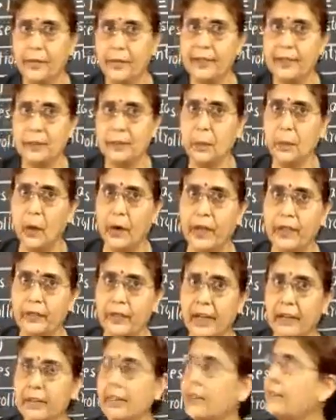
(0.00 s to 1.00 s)
First point
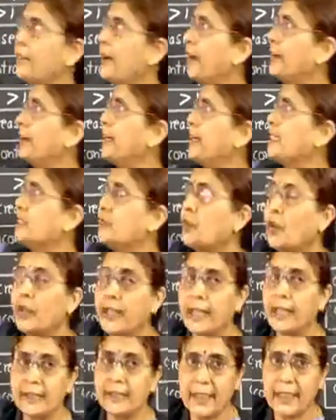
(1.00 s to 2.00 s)
we have defined is
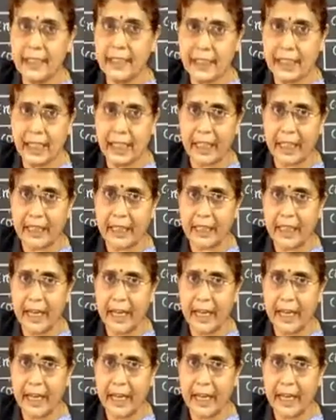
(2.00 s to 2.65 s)
what is a chain